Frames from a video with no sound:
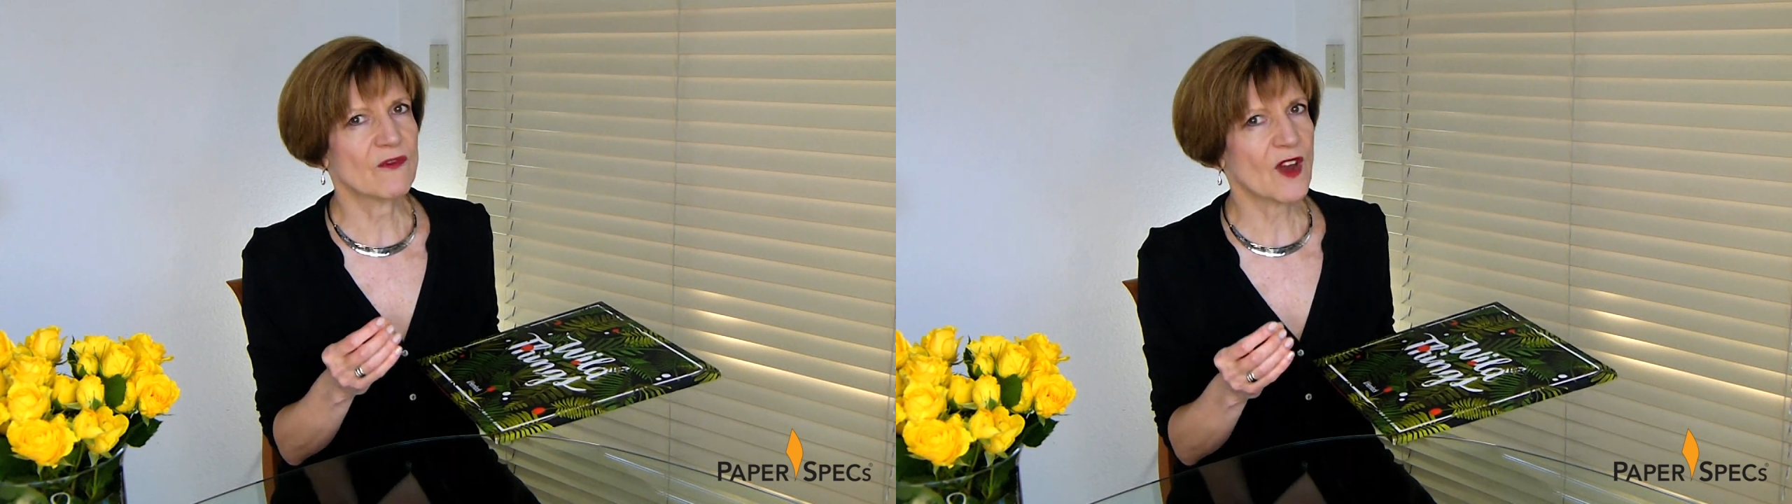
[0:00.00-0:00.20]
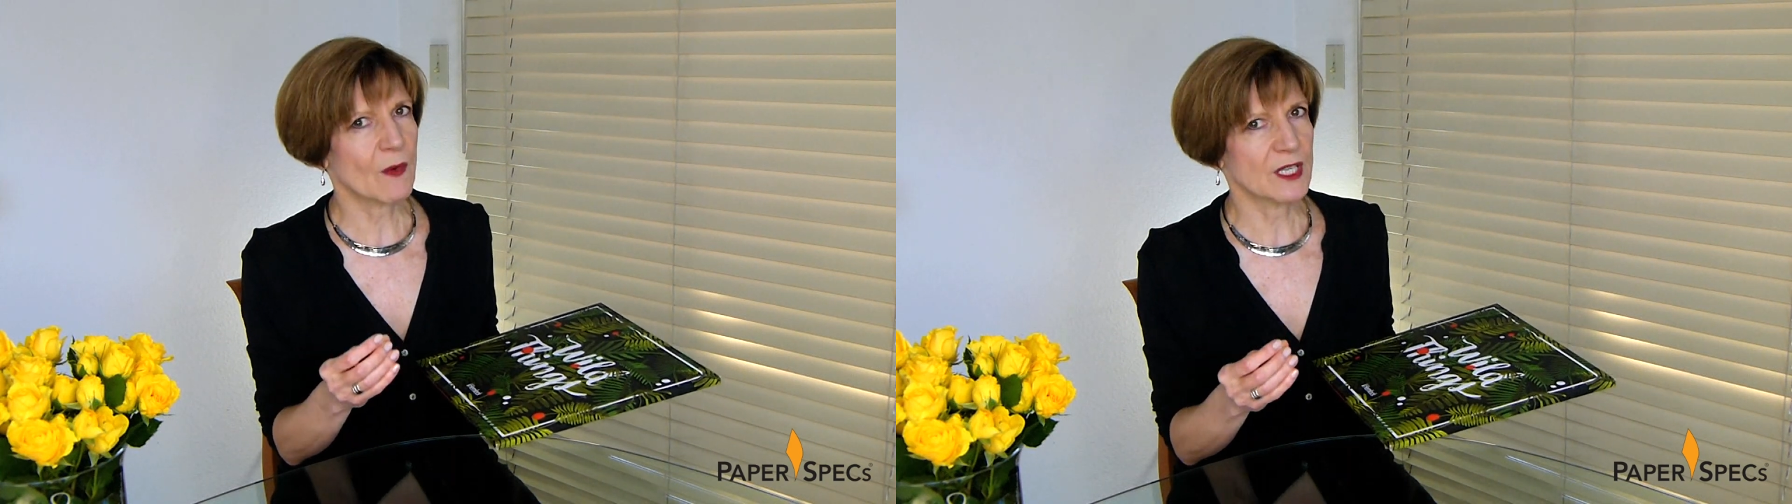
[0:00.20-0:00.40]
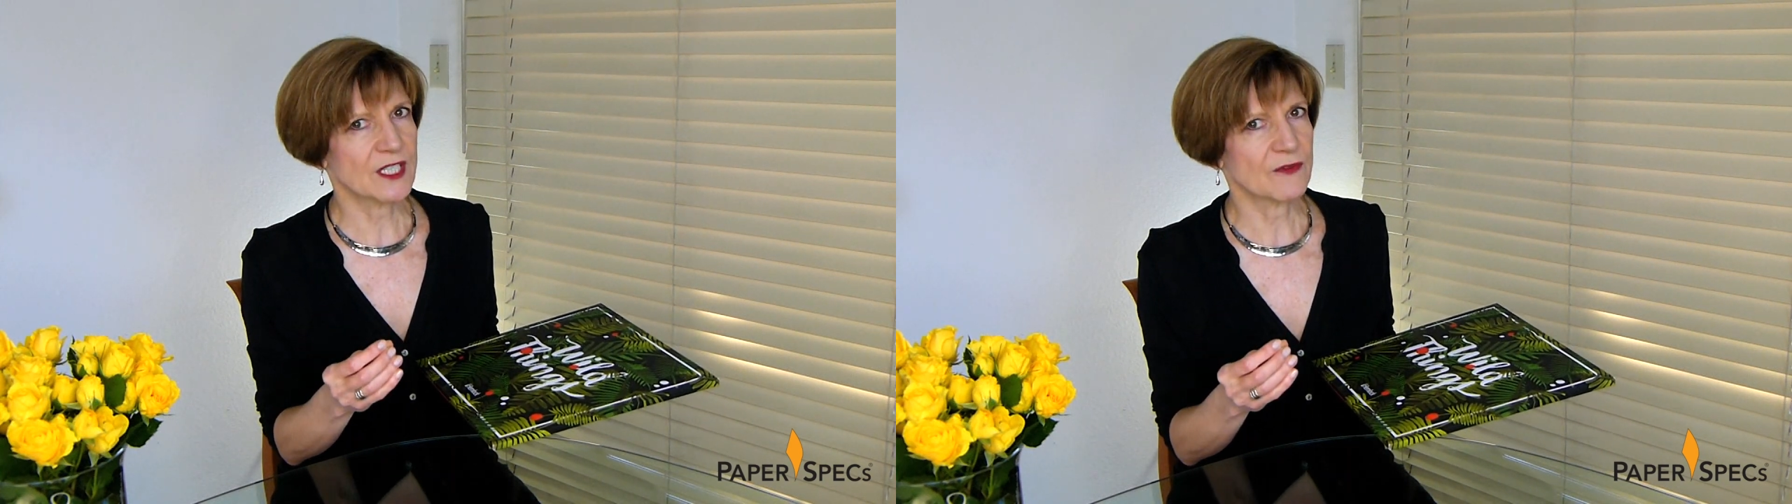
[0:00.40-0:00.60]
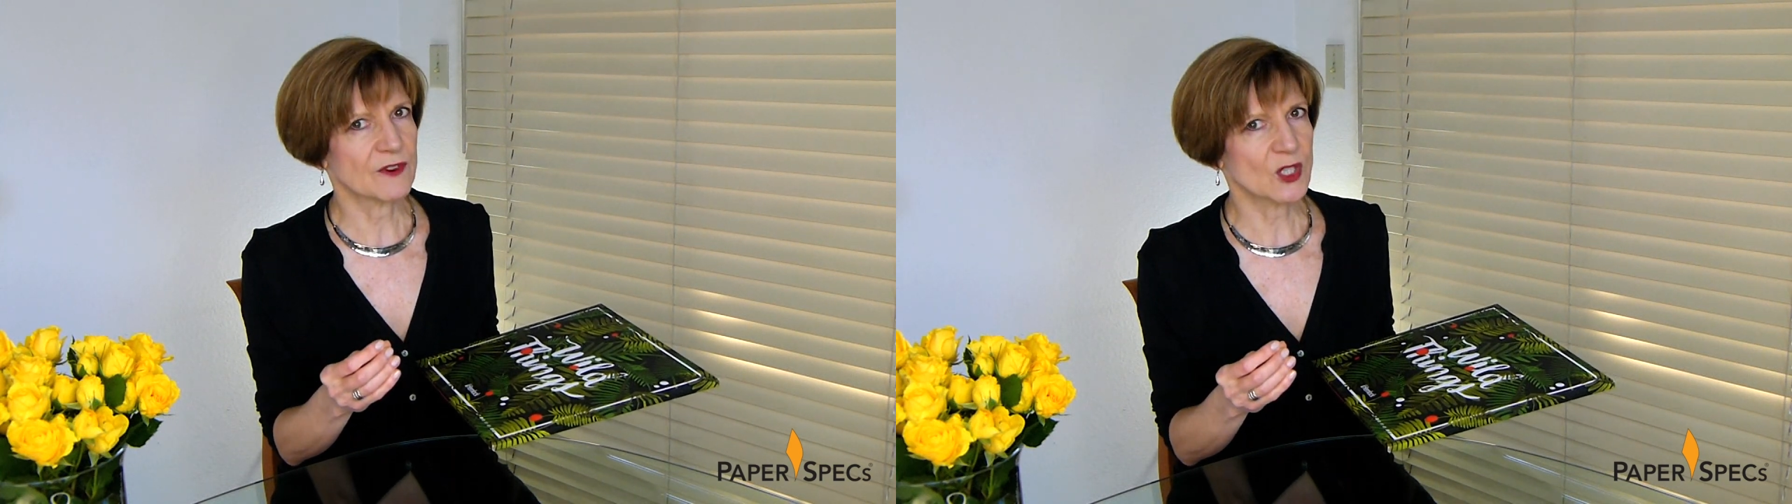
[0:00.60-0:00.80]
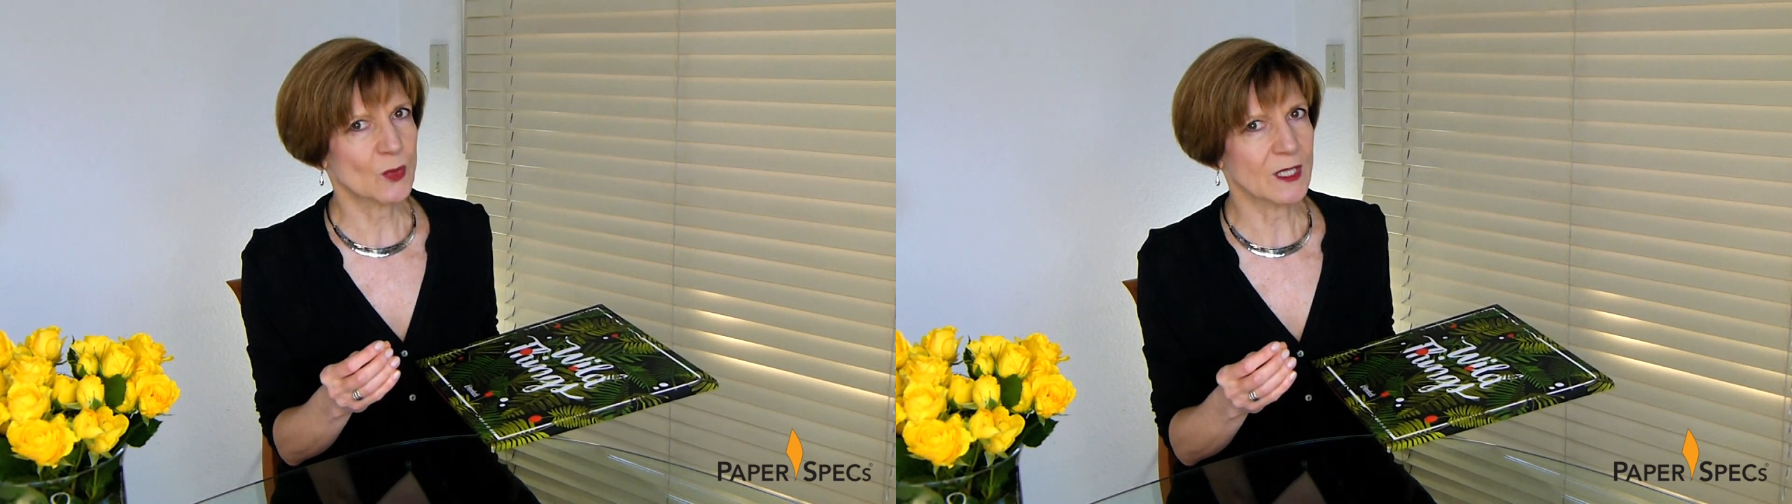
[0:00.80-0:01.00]
very
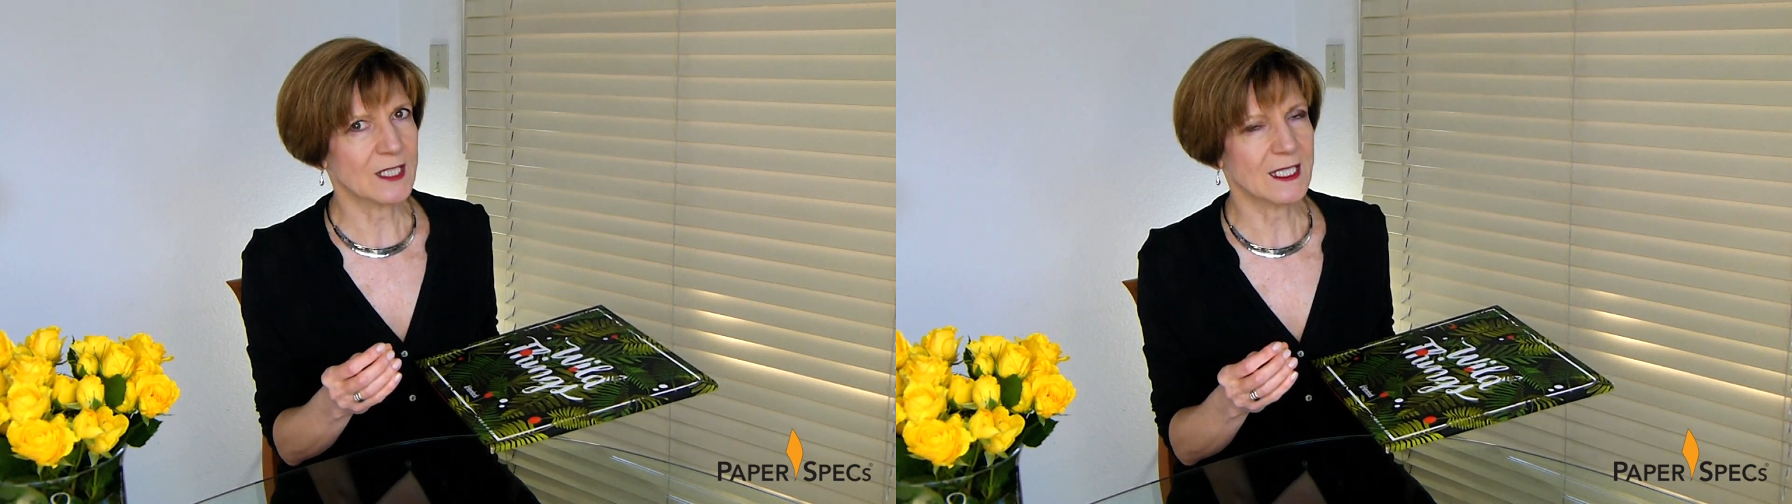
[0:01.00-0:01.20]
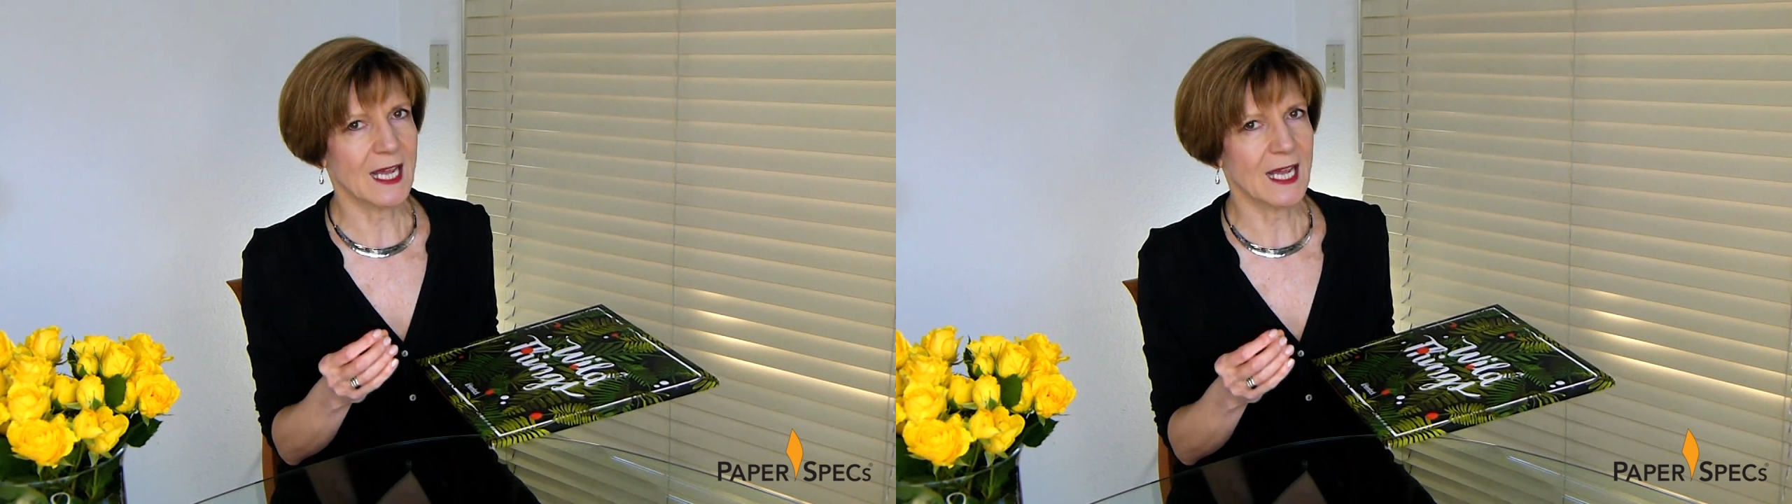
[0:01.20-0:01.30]
different twist,